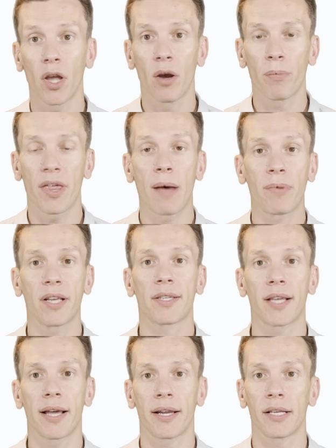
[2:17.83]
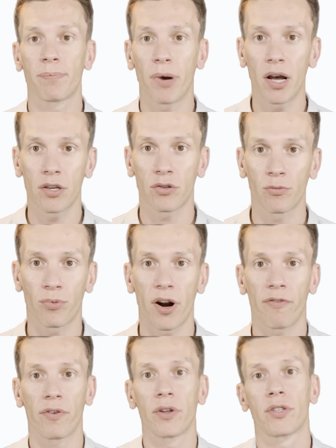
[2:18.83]
But that being said, it's personal
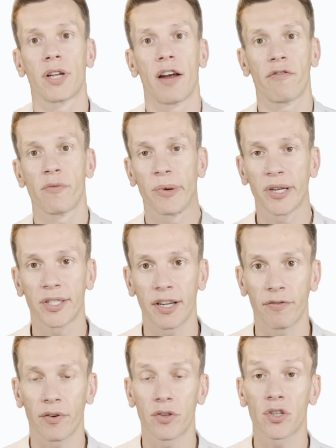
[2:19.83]
preference and everybody's different.